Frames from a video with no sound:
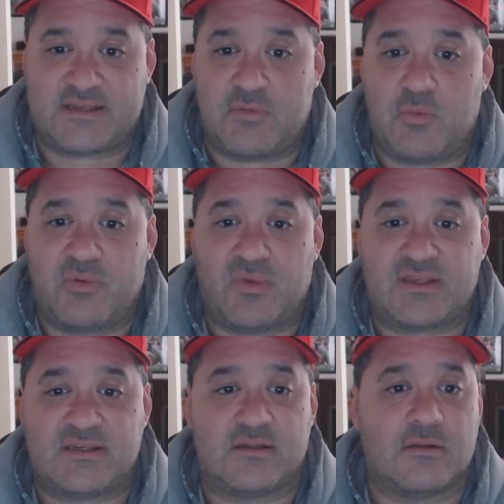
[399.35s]
I'm hoping we
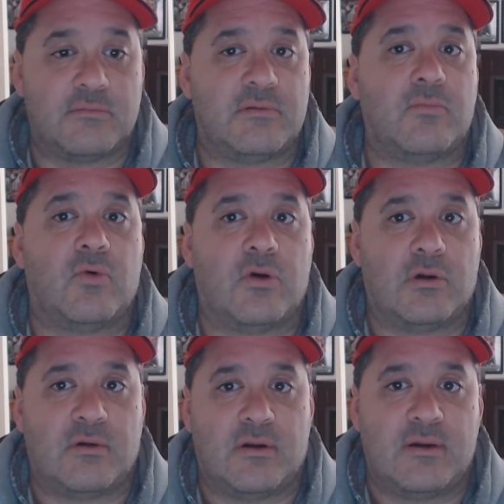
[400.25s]
see a little bit
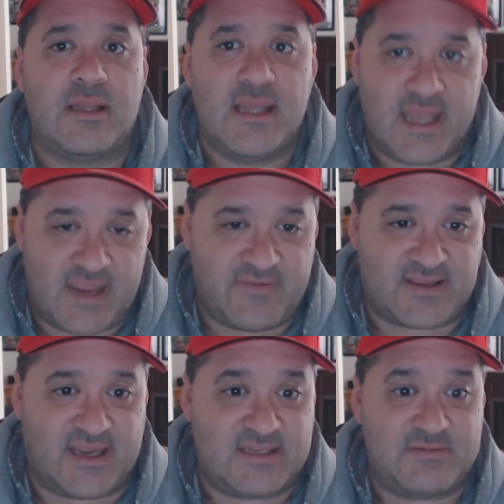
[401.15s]
more
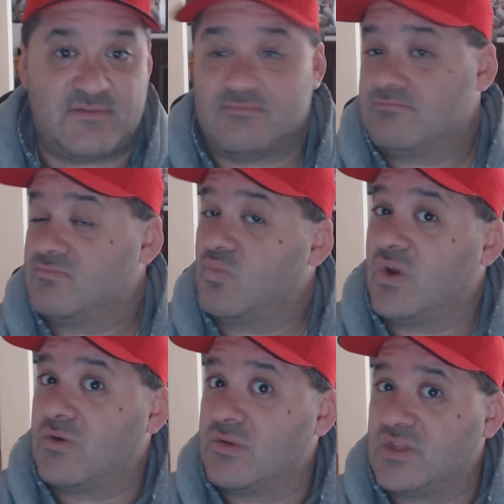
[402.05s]
advertisement. We
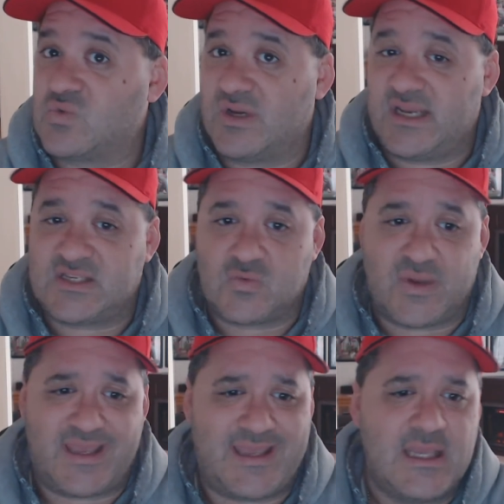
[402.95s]
are only 20 days
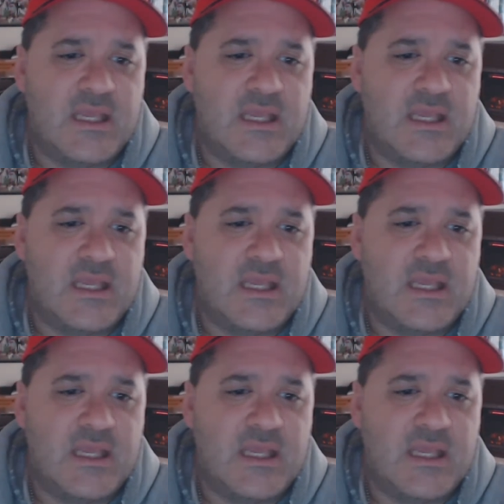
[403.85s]
away.